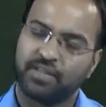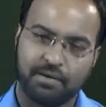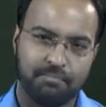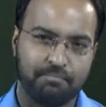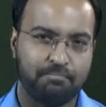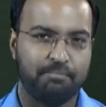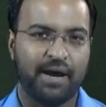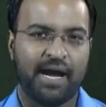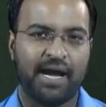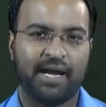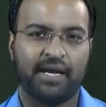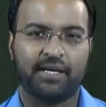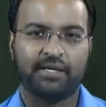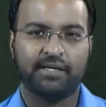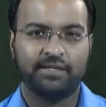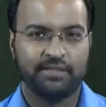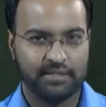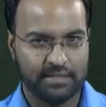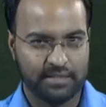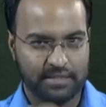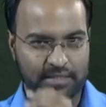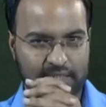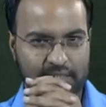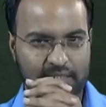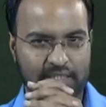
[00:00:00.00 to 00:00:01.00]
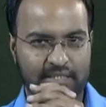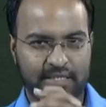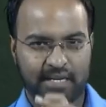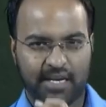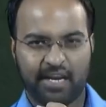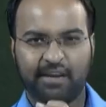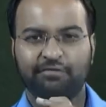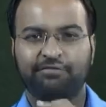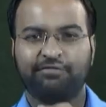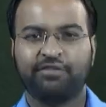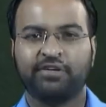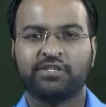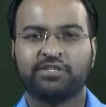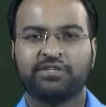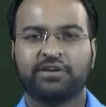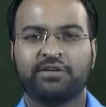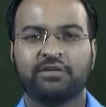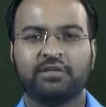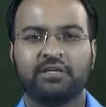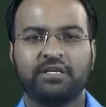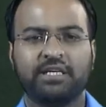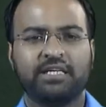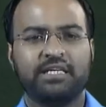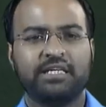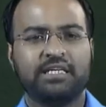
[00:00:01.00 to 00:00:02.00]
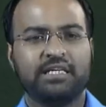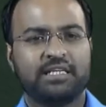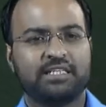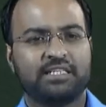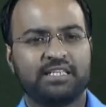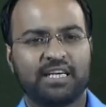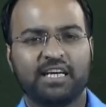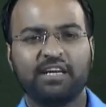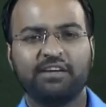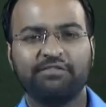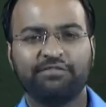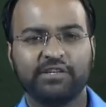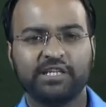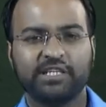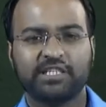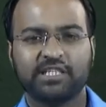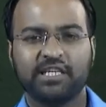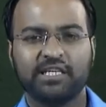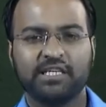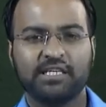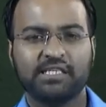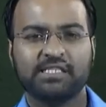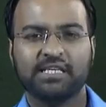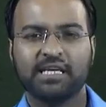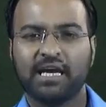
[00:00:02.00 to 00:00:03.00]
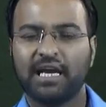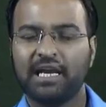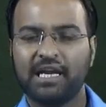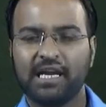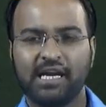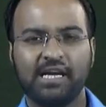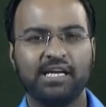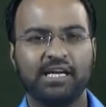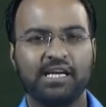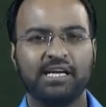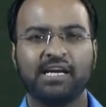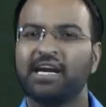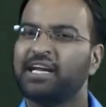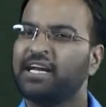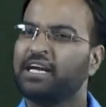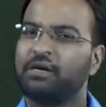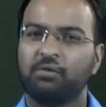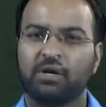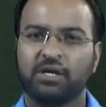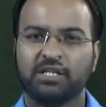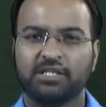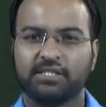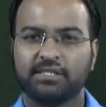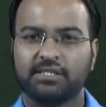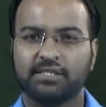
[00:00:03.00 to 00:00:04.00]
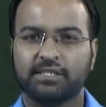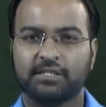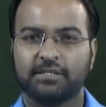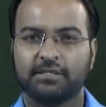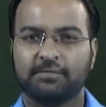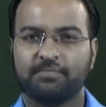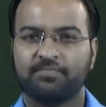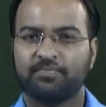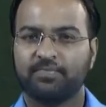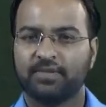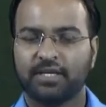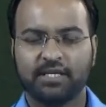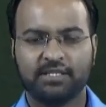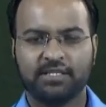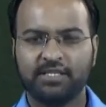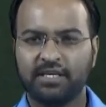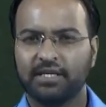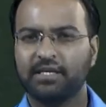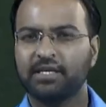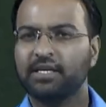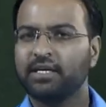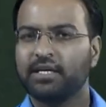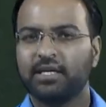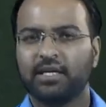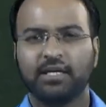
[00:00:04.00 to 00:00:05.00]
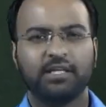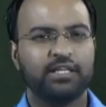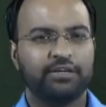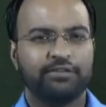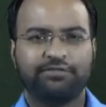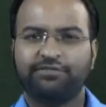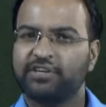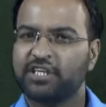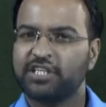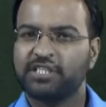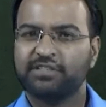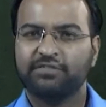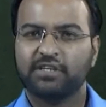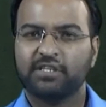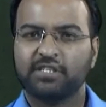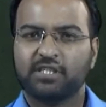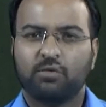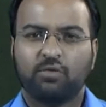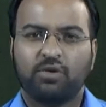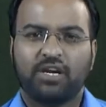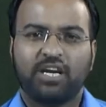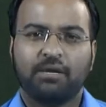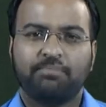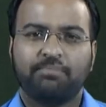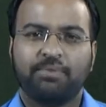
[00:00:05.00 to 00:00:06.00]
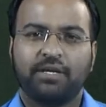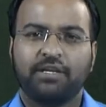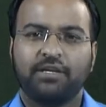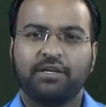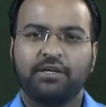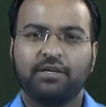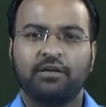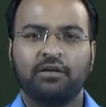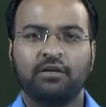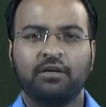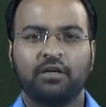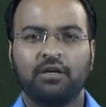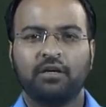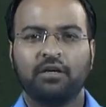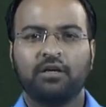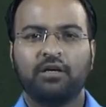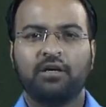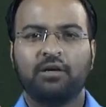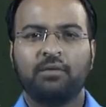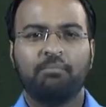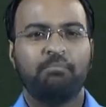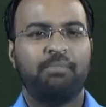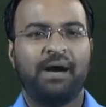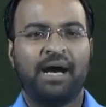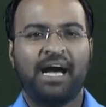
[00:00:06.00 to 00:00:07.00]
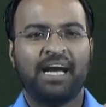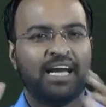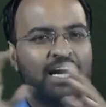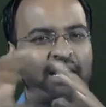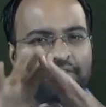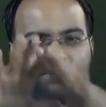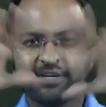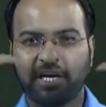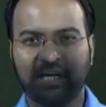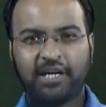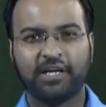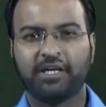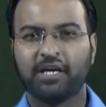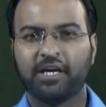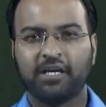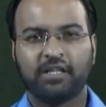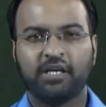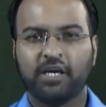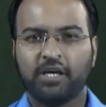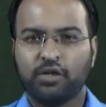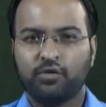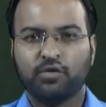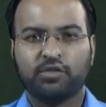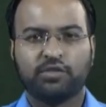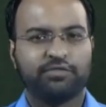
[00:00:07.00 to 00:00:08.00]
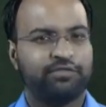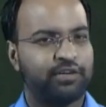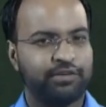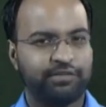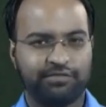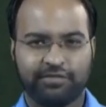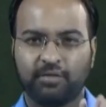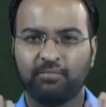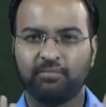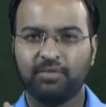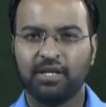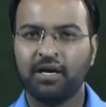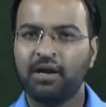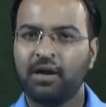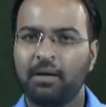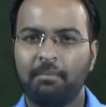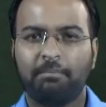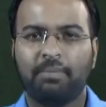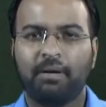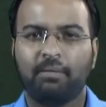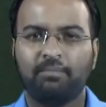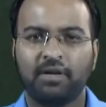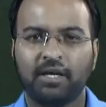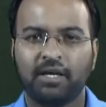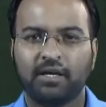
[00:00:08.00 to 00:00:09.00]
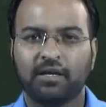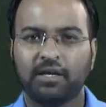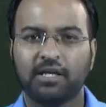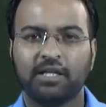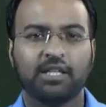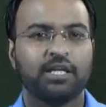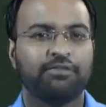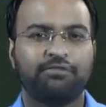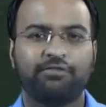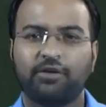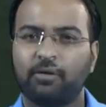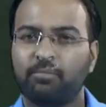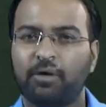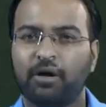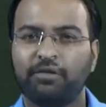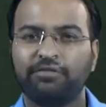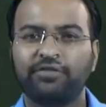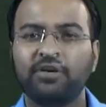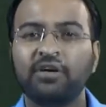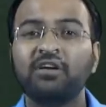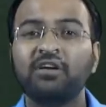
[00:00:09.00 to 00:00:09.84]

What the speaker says: bank. Second function is lending and advances. See, in the first function what happened here? Bank have collected the huge fund from the public in the form of